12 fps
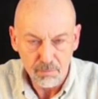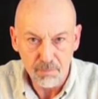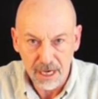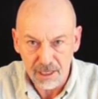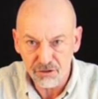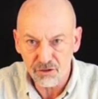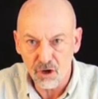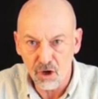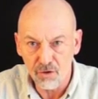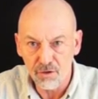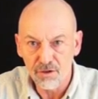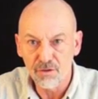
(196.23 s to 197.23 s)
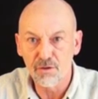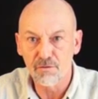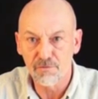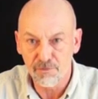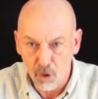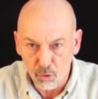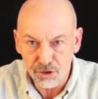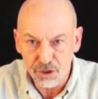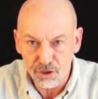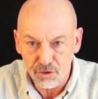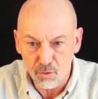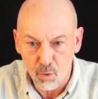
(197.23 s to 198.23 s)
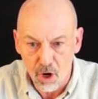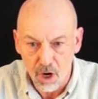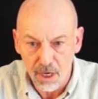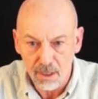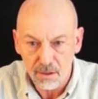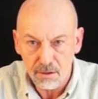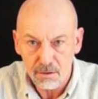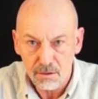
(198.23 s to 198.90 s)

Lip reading: based on the voltage of the wire